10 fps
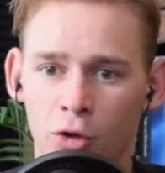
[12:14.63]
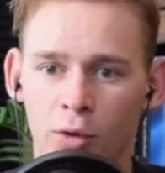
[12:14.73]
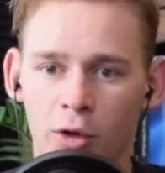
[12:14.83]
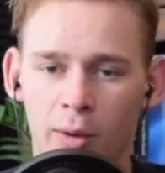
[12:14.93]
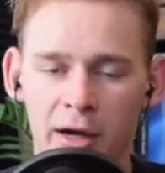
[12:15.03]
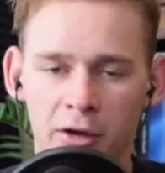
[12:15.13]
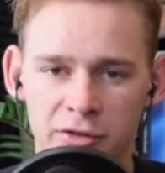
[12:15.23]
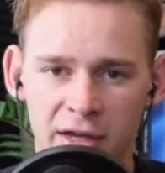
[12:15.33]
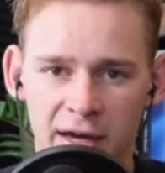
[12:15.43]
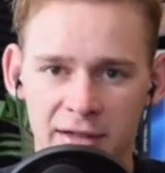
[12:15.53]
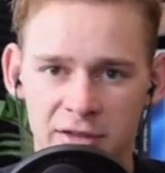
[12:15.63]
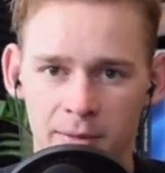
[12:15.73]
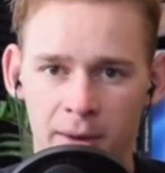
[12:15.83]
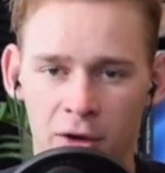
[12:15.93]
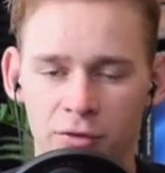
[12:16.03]
requires X
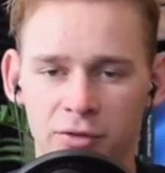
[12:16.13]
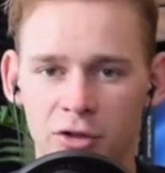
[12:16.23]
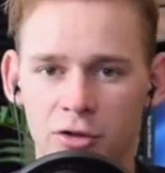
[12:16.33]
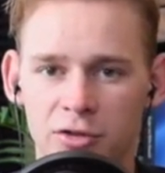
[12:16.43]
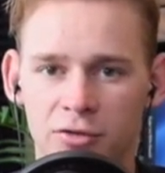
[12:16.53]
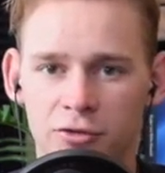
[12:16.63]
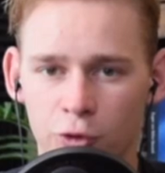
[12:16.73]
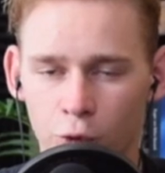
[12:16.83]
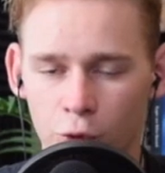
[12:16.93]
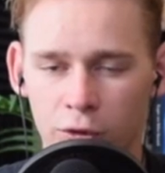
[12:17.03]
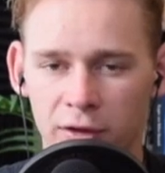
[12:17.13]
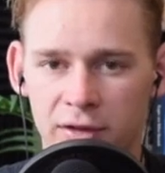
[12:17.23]
amount of years of school